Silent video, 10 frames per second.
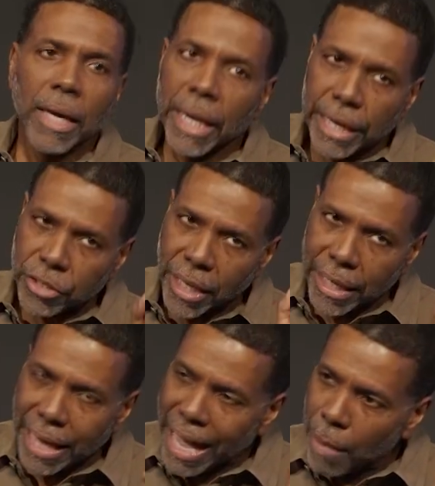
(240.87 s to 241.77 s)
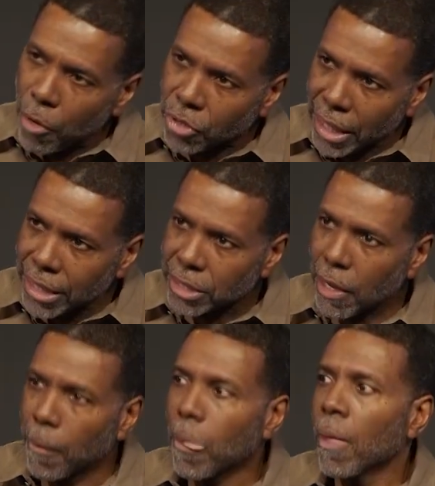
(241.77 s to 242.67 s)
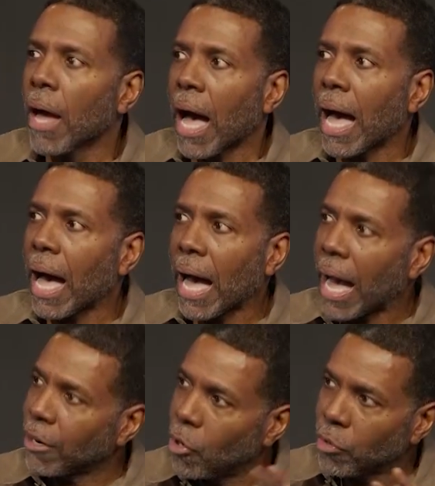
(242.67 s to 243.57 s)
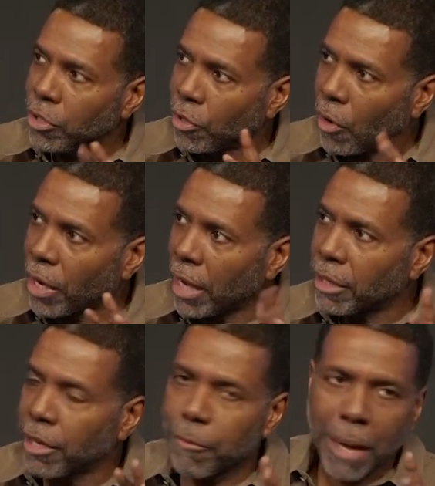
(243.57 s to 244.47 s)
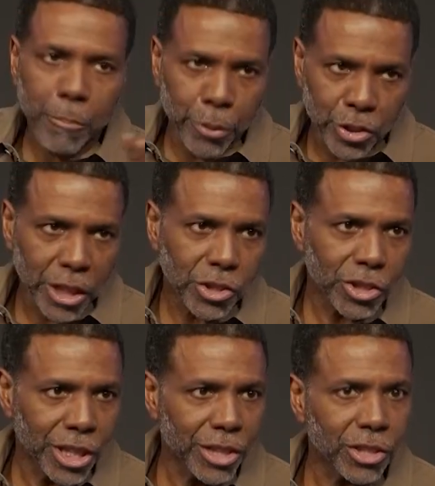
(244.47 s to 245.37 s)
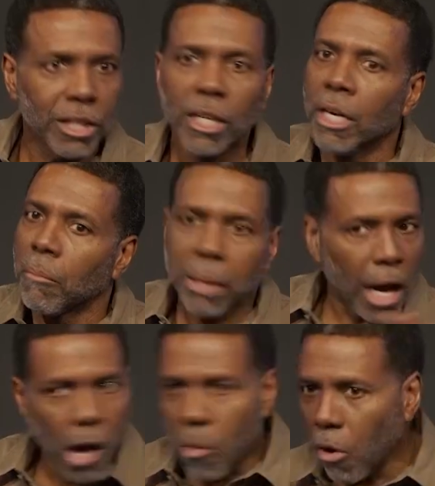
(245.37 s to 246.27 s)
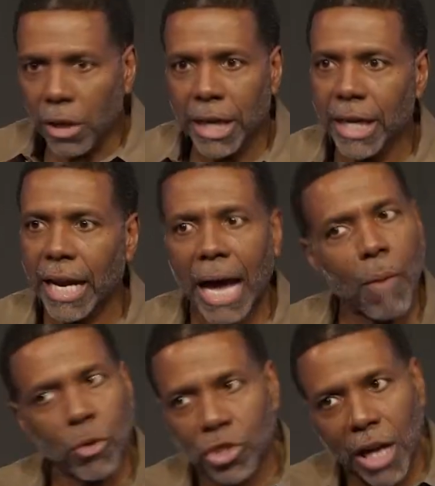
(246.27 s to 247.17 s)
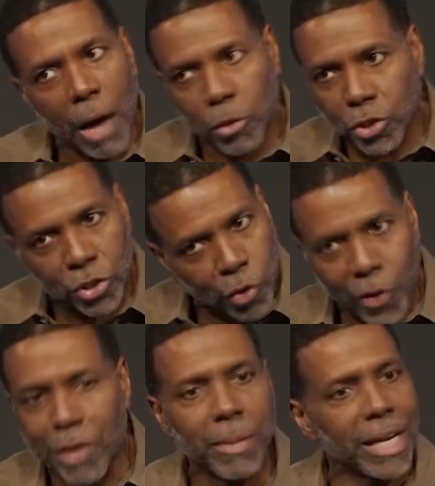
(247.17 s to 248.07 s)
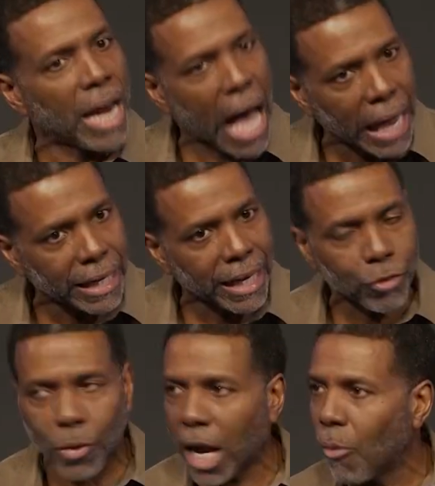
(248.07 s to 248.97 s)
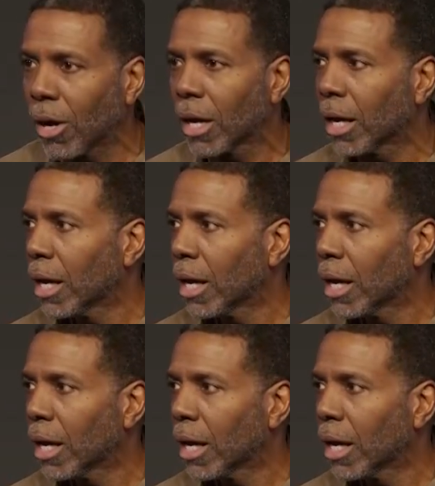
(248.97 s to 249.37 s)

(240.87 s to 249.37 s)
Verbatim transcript: He said, now, I'm going to tell you something. I know, you know, everybody appreciates your teaching, but I don't want to hear that. I want you screaming and hollering. That's what I want.